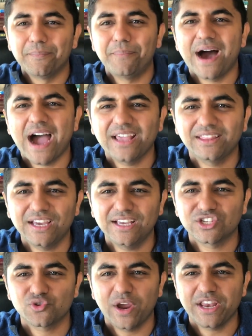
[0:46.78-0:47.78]
buy
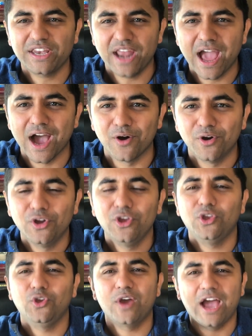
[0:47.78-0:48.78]
this right now.
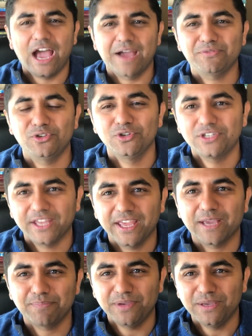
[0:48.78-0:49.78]
You have to
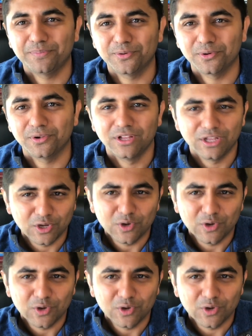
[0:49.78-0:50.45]
take people,